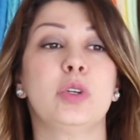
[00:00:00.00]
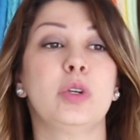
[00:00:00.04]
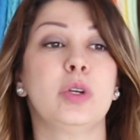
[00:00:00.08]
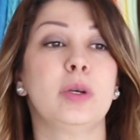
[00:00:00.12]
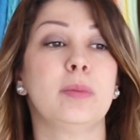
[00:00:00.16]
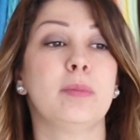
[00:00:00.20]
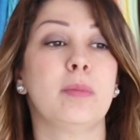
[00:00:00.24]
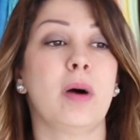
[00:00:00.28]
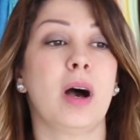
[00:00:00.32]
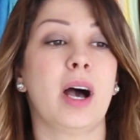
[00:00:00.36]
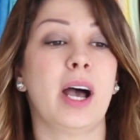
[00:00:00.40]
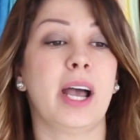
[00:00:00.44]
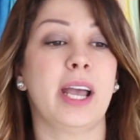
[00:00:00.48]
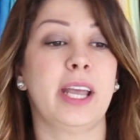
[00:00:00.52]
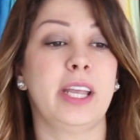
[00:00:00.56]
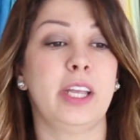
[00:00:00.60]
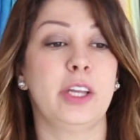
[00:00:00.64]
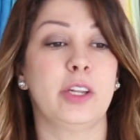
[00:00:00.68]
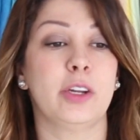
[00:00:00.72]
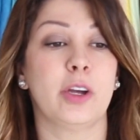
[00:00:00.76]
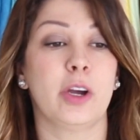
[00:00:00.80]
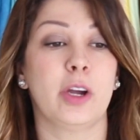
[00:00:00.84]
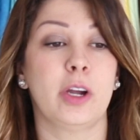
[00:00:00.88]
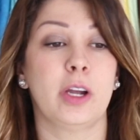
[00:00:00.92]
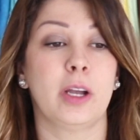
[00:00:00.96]
My
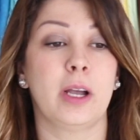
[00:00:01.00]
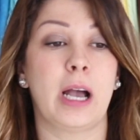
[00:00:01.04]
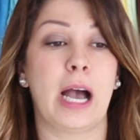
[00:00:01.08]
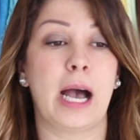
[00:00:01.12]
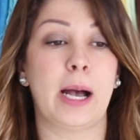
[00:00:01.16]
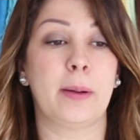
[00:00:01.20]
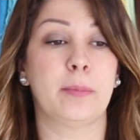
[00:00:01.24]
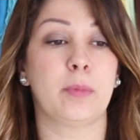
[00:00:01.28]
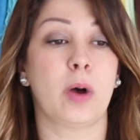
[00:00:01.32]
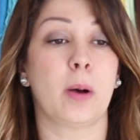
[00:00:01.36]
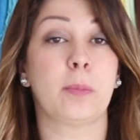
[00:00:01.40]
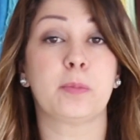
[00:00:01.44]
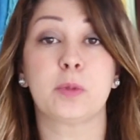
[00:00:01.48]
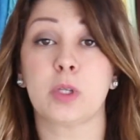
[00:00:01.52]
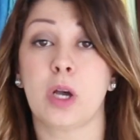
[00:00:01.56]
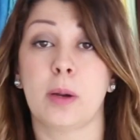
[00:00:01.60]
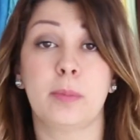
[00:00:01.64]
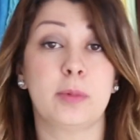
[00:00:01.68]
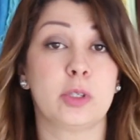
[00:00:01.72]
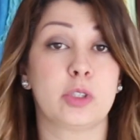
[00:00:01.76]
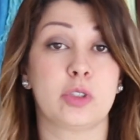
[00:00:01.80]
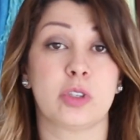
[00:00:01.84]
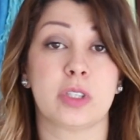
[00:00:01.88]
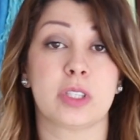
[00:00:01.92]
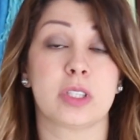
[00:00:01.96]

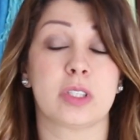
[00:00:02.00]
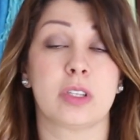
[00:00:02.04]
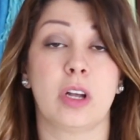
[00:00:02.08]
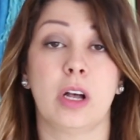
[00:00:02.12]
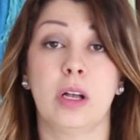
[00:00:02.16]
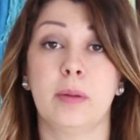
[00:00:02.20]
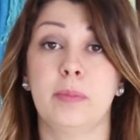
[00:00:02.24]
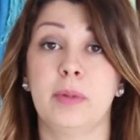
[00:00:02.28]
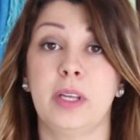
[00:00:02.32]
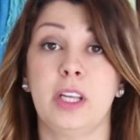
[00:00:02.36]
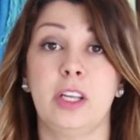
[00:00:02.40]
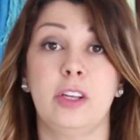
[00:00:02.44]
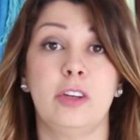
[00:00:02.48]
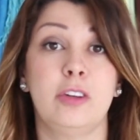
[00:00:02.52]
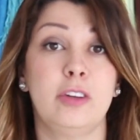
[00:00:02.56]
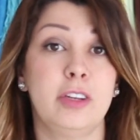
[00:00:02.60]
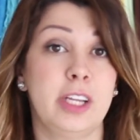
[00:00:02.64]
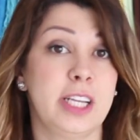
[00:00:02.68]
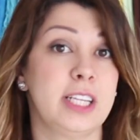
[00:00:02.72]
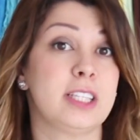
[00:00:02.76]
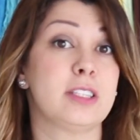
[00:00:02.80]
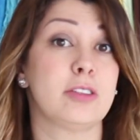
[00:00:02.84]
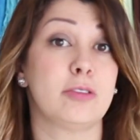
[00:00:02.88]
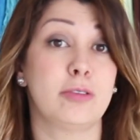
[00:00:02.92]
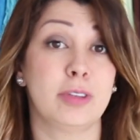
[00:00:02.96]
optometrist told me you
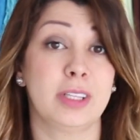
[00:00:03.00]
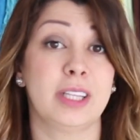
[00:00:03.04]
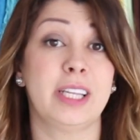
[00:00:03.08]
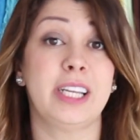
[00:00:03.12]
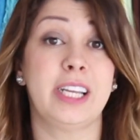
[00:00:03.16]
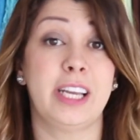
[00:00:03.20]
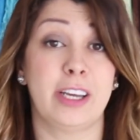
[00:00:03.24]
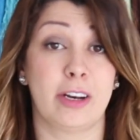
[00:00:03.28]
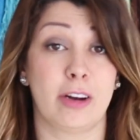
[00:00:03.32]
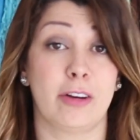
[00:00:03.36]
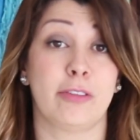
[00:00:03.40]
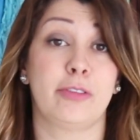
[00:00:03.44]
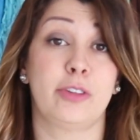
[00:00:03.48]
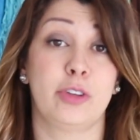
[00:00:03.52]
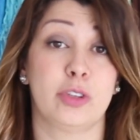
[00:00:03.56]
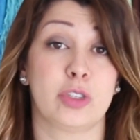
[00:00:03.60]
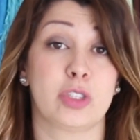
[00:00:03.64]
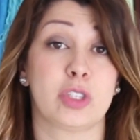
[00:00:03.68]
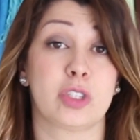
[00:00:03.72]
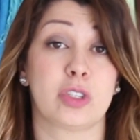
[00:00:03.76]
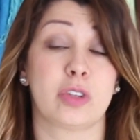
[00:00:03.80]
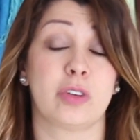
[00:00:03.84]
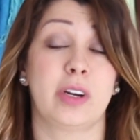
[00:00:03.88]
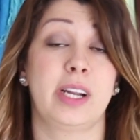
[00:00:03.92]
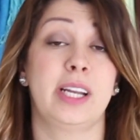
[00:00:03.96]
need to really get off your
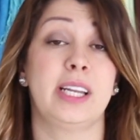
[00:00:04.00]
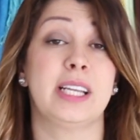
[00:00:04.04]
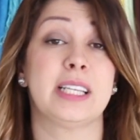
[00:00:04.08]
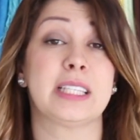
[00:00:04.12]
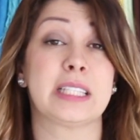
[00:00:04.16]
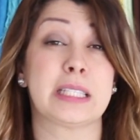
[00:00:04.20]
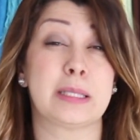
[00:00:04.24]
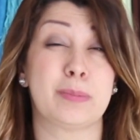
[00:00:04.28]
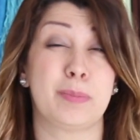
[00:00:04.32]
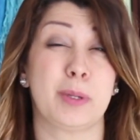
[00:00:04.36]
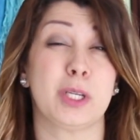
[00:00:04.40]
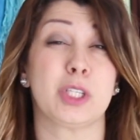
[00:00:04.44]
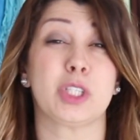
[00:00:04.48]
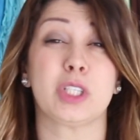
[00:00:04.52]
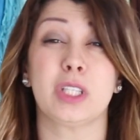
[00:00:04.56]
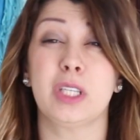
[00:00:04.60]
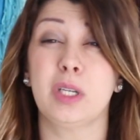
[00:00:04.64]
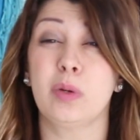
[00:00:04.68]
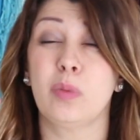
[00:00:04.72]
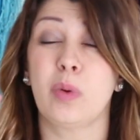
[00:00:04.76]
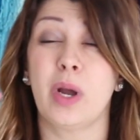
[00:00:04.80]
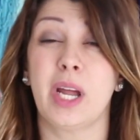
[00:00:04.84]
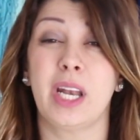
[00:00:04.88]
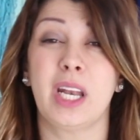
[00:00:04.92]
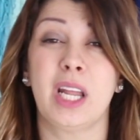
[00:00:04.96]
screen,
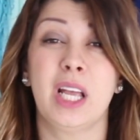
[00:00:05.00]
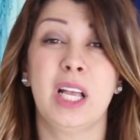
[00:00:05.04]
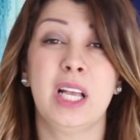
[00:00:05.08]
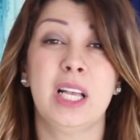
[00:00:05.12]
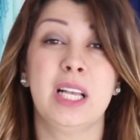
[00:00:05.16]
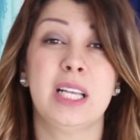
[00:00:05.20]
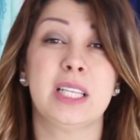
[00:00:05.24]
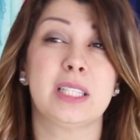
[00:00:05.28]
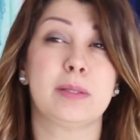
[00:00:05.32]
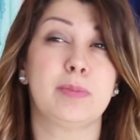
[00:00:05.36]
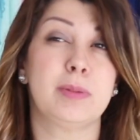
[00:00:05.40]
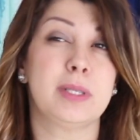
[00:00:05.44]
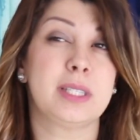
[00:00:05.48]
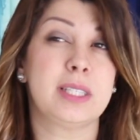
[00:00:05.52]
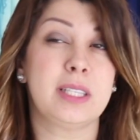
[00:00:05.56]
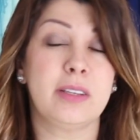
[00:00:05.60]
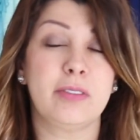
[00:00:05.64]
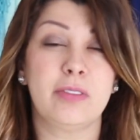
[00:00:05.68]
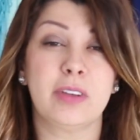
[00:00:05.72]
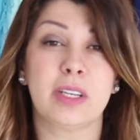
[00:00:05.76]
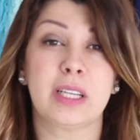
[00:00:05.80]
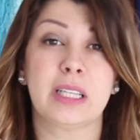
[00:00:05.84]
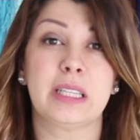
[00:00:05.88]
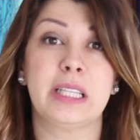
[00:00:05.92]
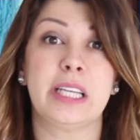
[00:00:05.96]
especially when
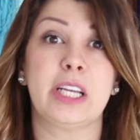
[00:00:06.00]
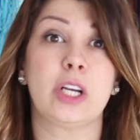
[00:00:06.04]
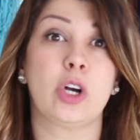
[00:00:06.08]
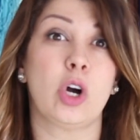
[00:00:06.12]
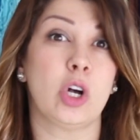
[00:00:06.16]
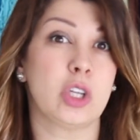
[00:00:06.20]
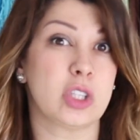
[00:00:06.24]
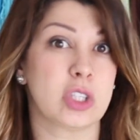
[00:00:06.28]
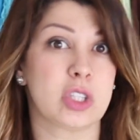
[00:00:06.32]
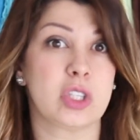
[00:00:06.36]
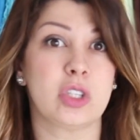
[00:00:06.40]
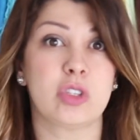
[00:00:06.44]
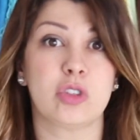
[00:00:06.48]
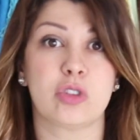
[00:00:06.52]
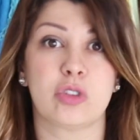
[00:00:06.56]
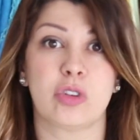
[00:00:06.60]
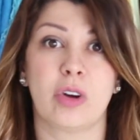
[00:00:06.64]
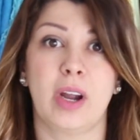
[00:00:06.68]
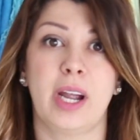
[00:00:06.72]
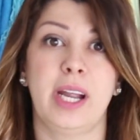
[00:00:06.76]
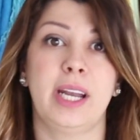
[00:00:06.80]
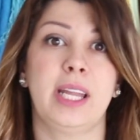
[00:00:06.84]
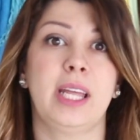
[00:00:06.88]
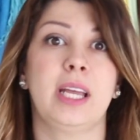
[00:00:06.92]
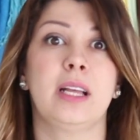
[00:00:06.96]
specifically
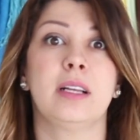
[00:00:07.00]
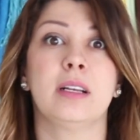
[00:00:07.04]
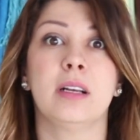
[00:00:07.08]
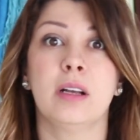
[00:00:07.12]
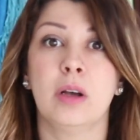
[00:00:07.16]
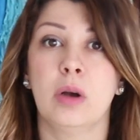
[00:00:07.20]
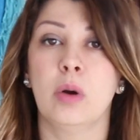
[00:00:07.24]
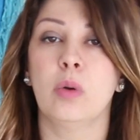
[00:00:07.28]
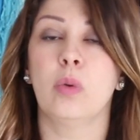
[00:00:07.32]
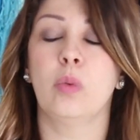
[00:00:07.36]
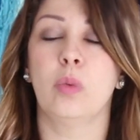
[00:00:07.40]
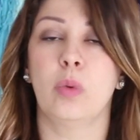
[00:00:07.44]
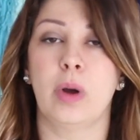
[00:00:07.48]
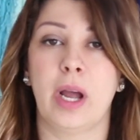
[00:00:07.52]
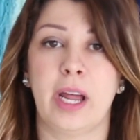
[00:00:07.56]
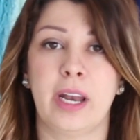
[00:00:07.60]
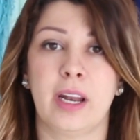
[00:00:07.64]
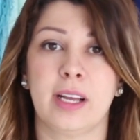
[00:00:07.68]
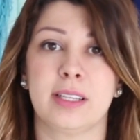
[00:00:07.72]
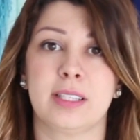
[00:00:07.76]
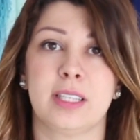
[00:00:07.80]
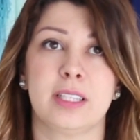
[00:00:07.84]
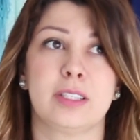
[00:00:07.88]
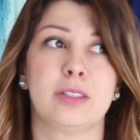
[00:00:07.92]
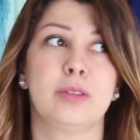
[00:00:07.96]
concentrating. And
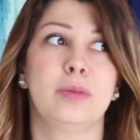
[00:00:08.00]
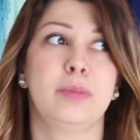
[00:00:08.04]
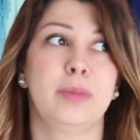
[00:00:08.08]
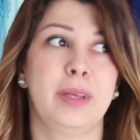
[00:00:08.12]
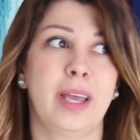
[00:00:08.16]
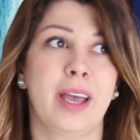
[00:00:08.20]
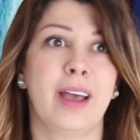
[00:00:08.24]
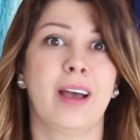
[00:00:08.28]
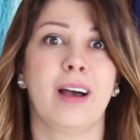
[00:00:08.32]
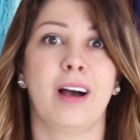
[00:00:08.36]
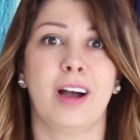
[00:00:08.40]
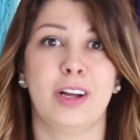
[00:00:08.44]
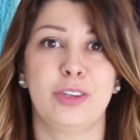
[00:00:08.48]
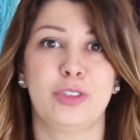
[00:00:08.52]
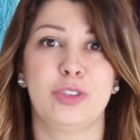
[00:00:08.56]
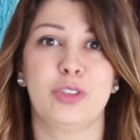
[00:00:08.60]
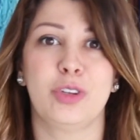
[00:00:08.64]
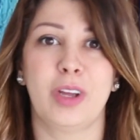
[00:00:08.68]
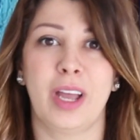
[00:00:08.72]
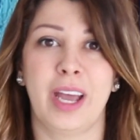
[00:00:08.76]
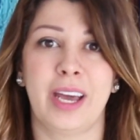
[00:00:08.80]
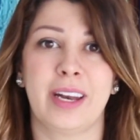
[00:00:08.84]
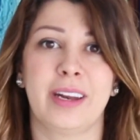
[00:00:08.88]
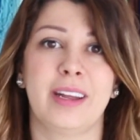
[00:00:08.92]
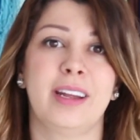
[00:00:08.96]
I said to him, yeah, I
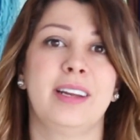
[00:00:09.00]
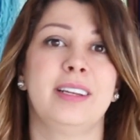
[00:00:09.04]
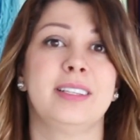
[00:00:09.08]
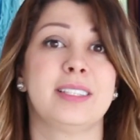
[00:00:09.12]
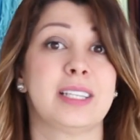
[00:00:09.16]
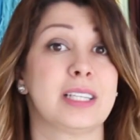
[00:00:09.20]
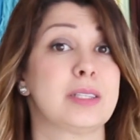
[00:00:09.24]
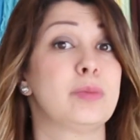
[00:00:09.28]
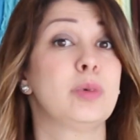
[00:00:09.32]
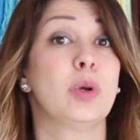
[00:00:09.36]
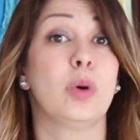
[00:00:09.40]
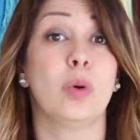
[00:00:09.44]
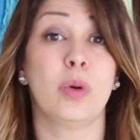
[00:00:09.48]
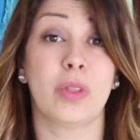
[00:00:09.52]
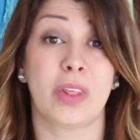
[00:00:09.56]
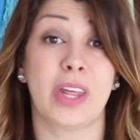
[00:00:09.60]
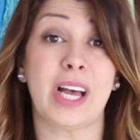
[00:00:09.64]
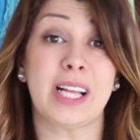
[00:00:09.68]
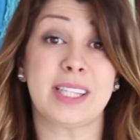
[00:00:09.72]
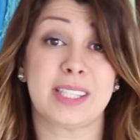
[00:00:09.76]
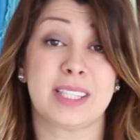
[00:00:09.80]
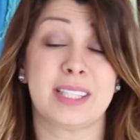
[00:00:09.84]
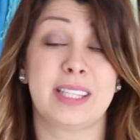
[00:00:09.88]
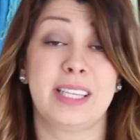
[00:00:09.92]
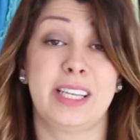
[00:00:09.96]
do edit. And he said to me, well,
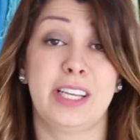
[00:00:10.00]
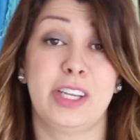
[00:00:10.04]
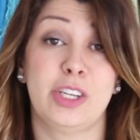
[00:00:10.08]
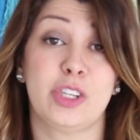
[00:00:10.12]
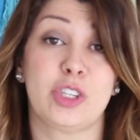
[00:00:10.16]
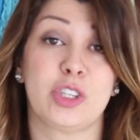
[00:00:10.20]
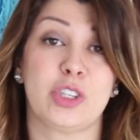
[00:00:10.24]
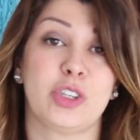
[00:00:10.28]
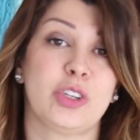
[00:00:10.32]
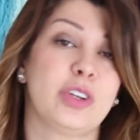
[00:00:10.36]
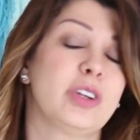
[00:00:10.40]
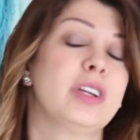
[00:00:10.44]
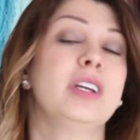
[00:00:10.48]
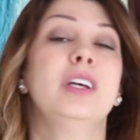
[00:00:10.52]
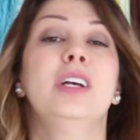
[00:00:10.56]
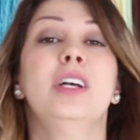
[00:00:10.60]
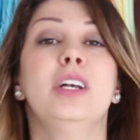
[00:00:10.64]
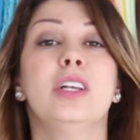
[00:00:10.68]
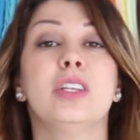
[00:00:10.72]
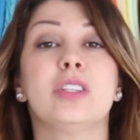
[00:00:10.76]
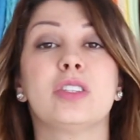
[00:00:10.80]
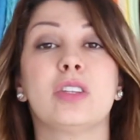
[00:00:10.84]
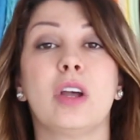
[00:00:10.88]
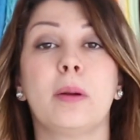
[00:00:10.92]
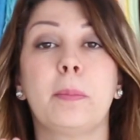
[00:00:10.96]
that's the issue.
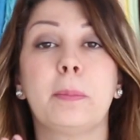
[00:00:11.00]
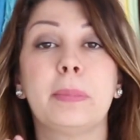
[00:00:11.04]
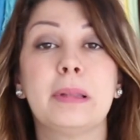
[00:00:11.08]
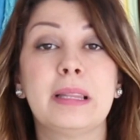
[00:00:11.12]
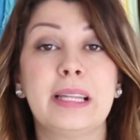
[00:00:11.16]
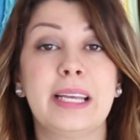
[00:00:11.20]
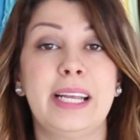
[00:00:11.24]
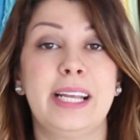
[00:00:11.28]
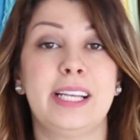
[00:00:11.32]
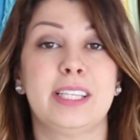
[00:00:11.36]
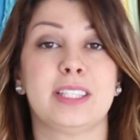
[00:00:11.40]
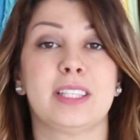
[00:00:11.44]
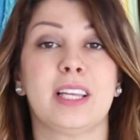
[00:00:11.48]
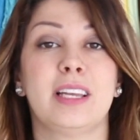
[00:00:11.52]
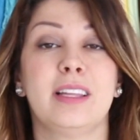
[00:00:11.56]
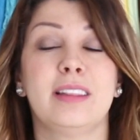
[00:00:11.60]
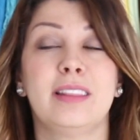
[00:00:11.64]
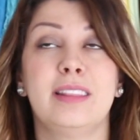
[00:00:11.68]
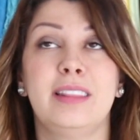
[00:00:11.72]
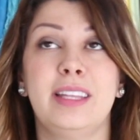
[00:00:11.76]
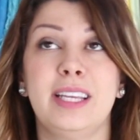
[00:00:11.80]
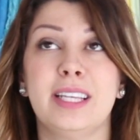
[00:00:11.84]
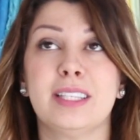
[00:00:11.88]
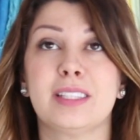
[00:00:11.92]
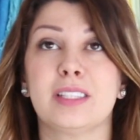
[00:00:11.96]
So please,
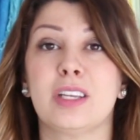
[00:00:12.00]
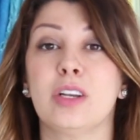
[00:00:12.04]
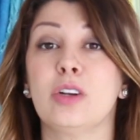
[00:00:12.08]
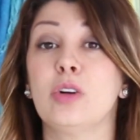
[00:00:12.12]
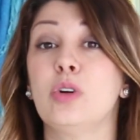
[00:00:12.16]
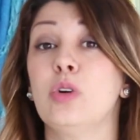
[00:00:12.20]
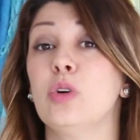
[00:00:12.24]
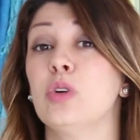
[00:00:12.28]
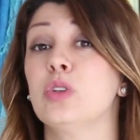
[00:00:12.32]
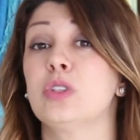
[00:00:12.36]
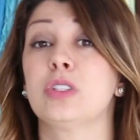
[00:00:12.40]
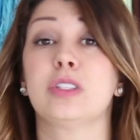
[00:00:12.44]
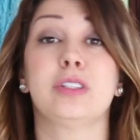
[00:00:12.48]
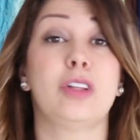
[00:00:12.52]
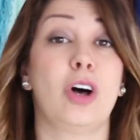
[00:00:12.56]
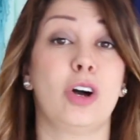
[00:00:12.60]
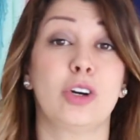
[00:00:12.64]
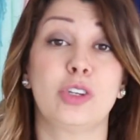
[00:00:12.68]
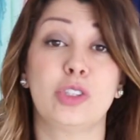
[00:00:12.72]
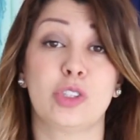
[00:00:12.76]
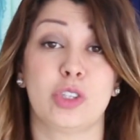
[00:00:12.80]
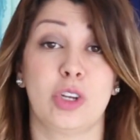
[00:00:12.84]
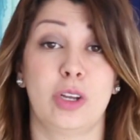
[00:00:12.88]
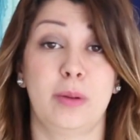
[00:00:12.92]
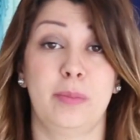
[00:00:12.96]
this can cause
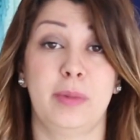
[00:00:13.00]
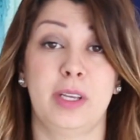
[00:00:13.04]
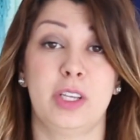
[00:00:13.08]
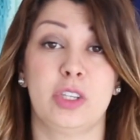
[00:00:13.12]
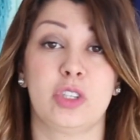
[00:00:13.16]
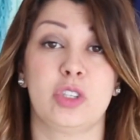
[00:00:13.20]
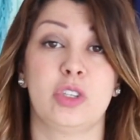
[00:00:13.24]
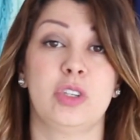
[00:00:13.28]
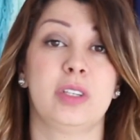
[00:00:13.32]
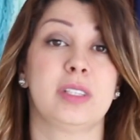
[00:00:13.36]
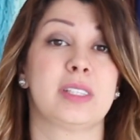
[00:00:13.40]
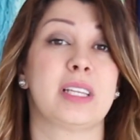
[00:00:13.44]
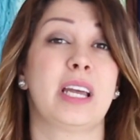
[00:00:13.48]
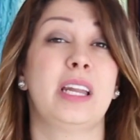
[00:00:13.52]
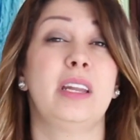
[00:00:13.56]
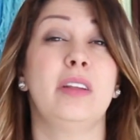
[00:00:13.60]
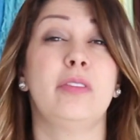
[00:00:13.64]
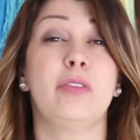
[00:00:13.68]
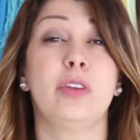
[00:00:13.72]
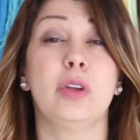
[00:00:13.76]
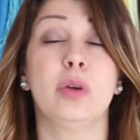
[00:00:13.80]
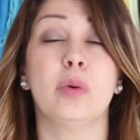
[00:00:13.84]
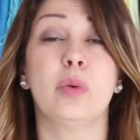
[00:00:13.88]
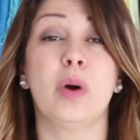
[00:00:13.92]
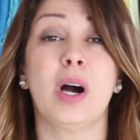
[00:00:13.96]
long-term issues. And
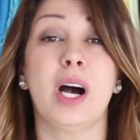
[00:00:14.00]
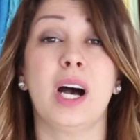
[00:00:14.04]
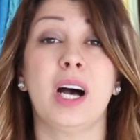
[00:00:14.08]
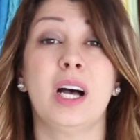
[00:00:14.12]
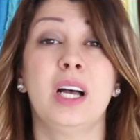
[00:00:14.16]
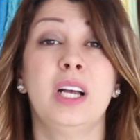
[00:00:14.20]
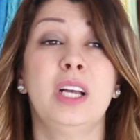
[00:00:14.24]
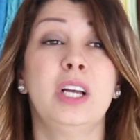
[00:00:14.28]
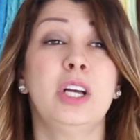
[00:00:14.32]
if you are